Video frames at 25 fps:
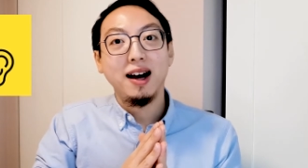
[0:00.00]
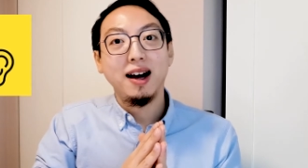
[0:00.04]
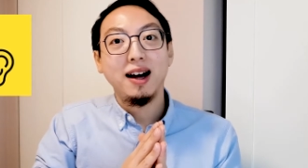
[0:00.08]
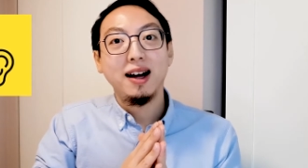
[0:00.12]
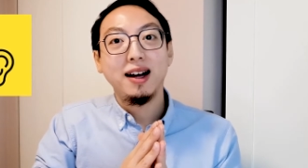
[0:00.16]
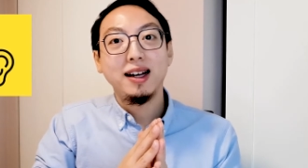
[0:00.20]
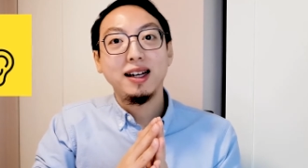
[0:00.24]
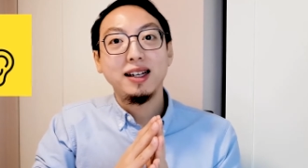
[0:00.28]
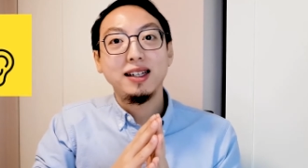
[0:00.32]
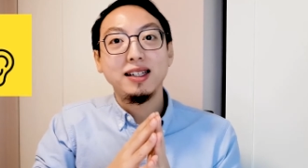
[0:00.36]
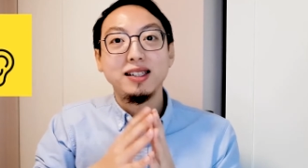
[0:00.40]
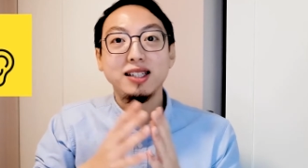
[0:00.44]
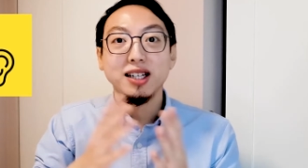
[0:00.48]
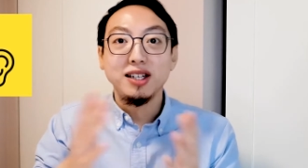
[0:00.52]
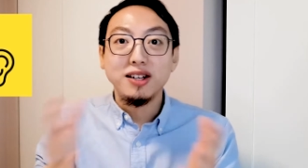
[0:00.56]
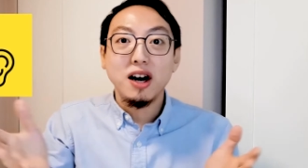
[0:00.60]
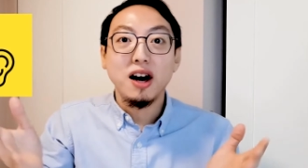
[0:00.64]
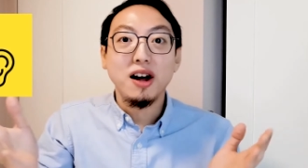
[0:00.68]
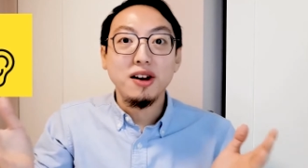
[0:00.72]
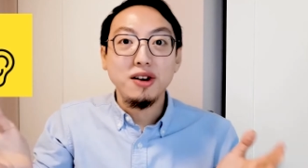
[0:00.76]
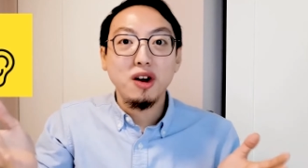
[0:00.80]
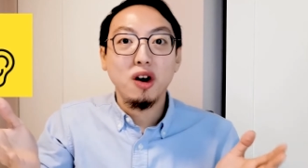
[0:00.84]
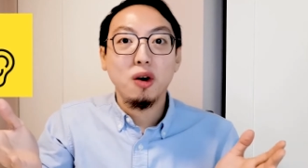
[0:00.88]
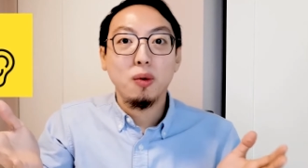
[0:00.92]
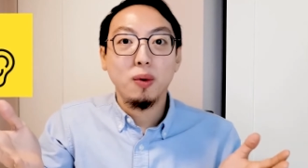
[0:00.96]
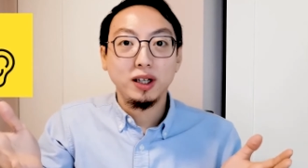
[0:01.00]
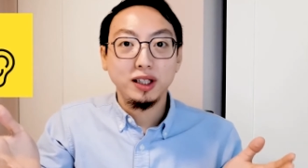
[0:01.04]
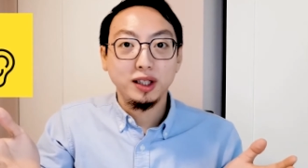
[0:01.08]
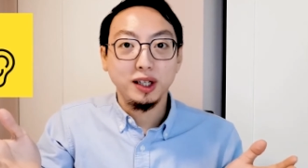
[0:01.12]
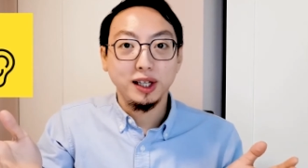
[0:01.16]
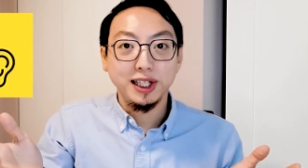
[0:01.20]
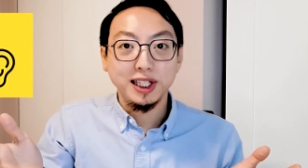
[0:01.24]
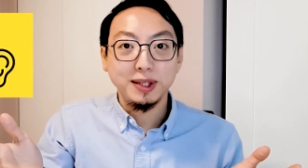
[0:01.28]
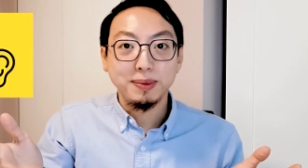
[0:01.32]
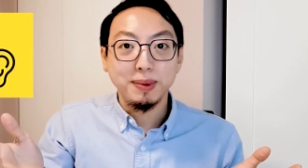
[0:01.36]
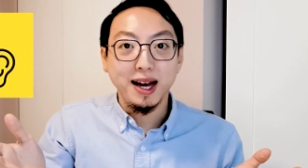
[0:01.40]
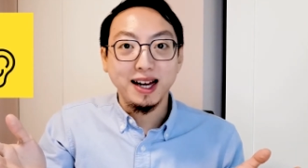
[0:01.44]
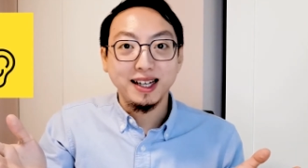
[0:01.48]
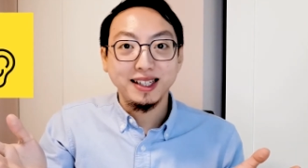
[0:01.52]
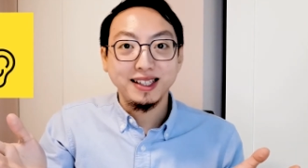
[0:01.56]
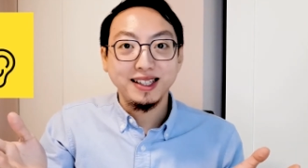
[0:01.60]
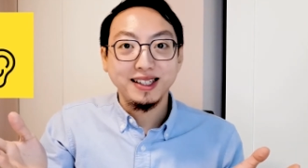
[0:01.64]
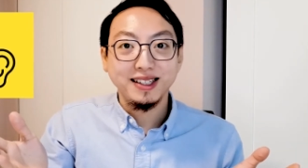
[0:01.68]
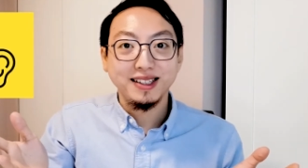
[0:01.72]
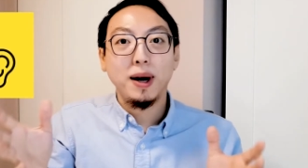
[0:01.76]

I did not know what to expect.